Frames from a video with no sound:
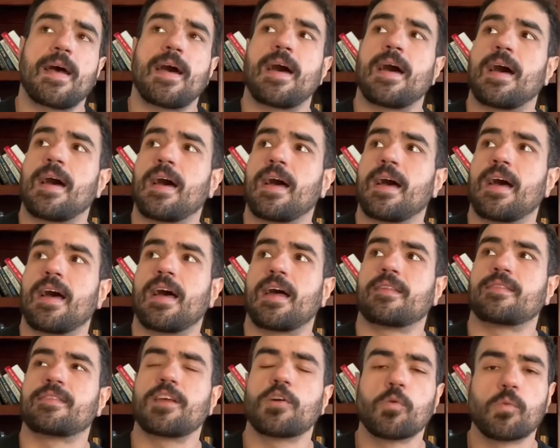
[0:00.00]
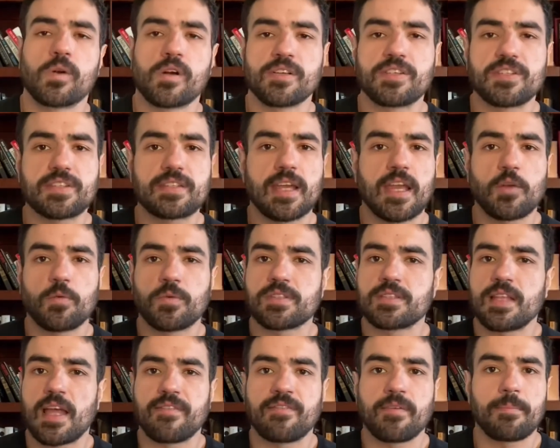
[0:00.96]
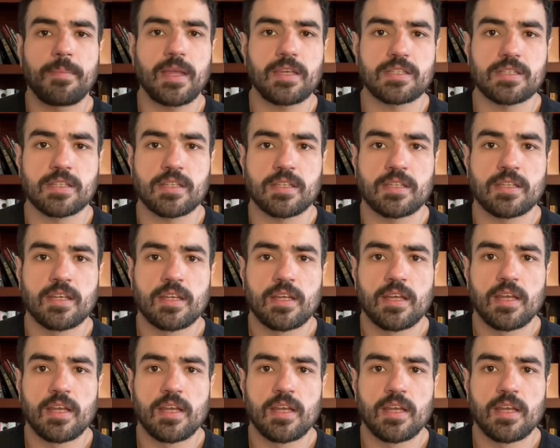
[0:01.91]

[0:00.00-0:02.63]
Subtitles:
The word state was never mentioned.